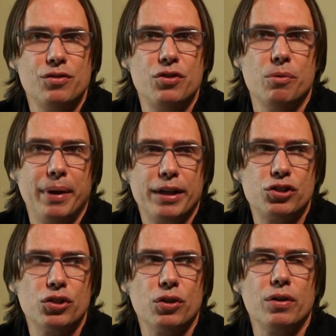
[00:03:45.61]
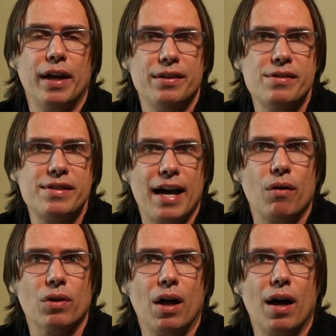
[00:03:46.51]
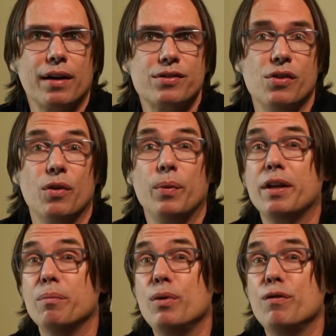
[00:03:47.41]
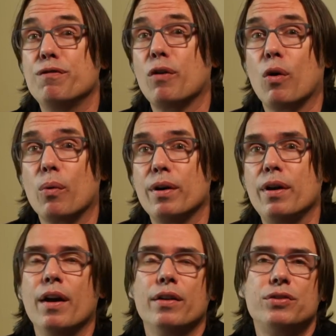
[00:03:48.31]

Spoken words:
do picture and sound lock so that we can move forward